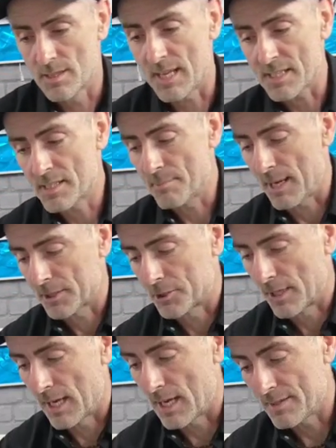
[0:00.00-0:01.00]
So that's the
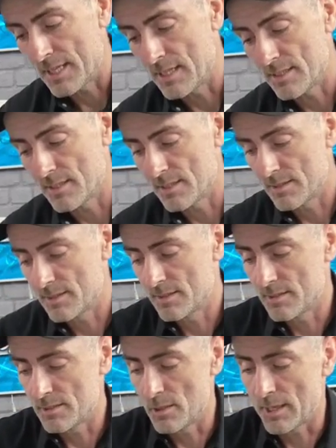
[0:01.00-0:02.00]
battery, and then
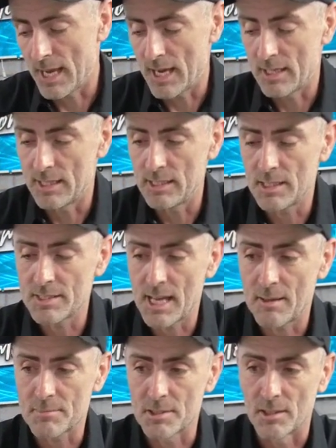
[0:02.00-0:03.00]
you get a little
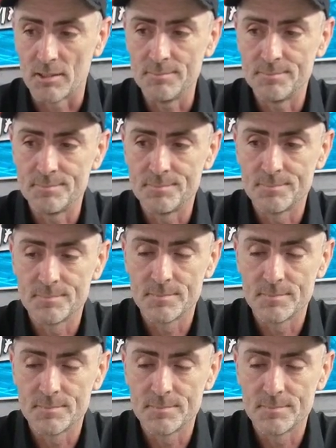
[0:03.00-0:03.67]
adapter